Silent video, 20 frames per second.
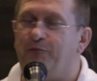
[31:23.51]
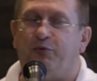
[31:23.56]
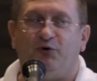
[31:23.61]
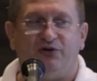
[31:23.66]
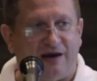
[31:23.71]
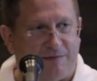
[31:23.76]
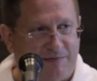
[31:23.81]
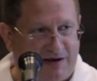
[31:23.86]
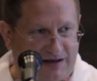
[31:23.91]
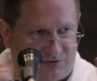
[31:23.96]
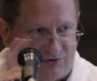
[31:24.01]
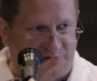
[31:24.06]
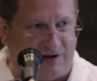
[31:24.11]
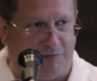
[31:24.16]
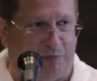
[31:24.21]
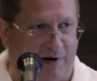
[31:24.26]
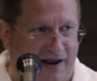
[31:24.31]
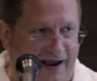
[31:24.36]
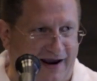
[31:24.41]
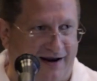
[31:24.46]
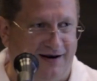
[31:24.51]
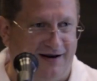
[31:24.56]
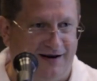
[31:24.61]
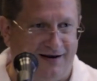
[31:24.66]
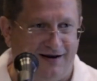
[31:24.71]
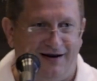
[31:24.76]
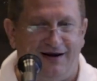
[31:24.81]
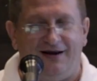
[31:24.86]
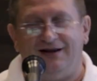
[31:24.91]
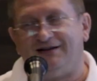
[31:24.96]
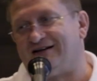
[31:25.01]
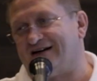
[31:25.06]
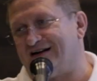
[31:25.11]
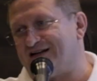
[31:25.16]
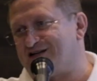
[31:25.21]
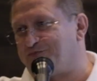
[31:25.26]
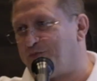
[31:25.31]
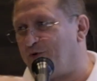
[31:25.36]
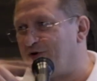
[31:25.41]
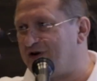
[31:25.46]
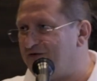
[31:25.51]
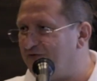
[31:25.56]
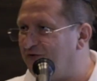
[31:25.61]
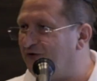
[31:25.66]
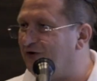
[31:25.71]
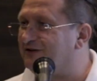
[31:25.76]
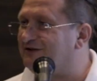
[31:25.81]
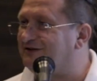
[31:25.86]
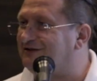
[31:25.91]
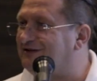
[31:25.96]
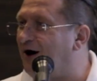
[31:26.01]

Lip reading: Put them into the plane, transport them for